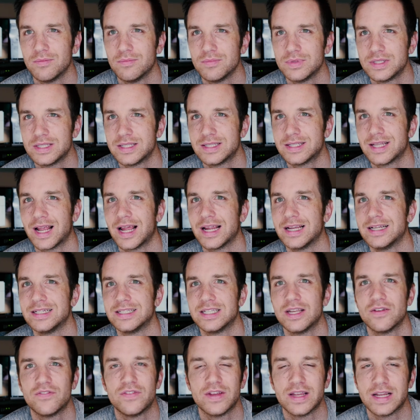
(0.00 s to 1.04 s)

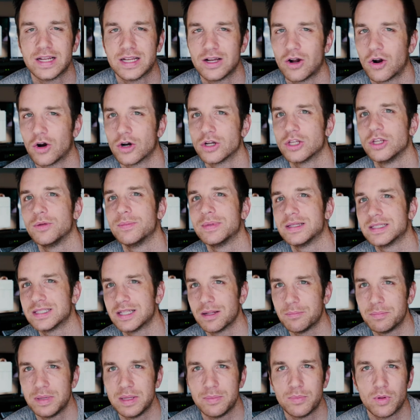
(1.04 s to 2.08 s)
scientific arguments
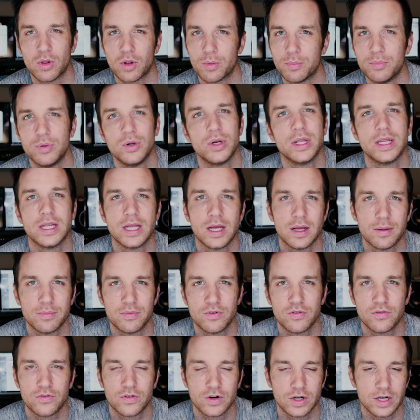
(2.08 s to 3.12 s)
that people are putting up
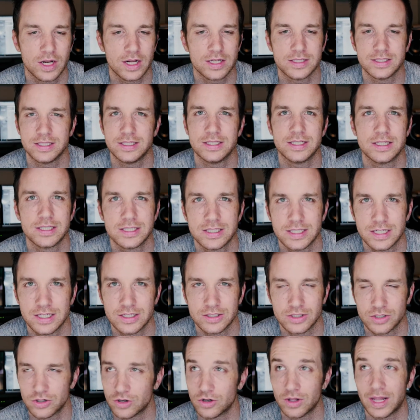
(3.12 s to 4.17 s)
for God's
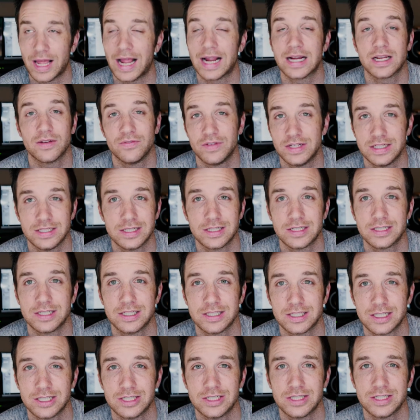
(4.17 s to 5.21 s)
existence, or lack of
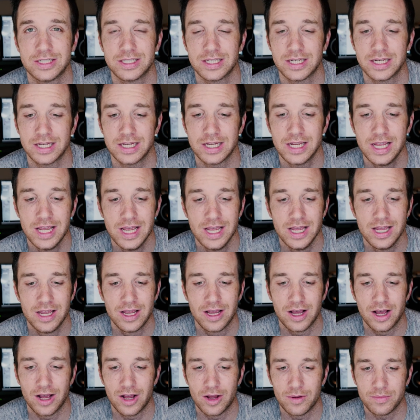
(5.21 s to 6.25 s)
existence, I should say.
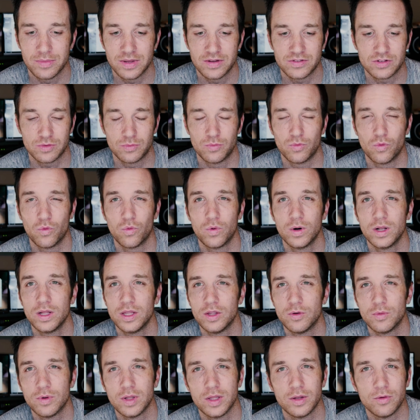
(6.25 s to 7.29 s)
You have some
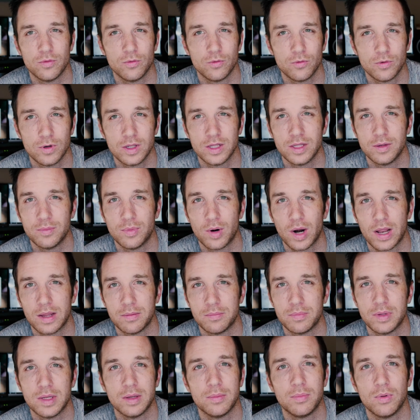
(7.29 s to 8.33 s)
really, really, really
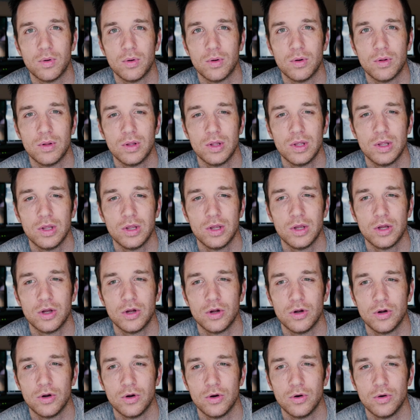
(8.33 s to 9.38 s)
bright people
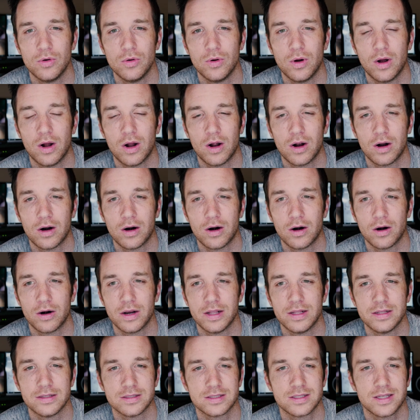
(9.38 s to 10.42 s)
who are
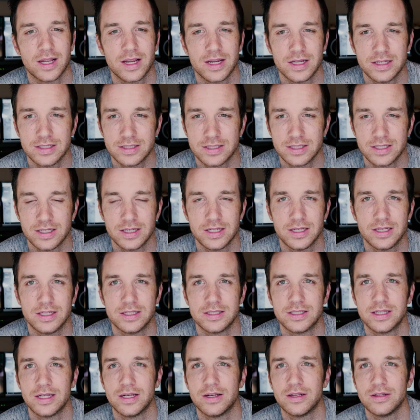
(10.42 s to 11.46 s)
in the
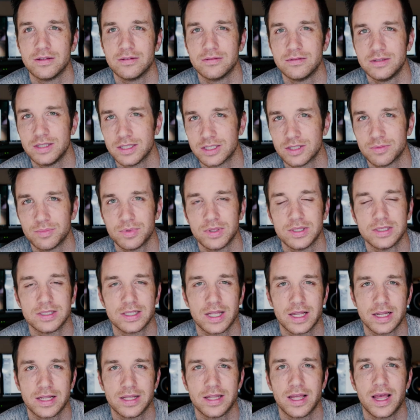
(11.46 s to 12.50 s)
sciences and in disciplines
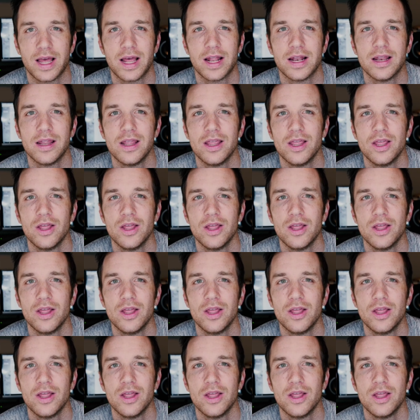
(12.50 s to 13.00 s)
like that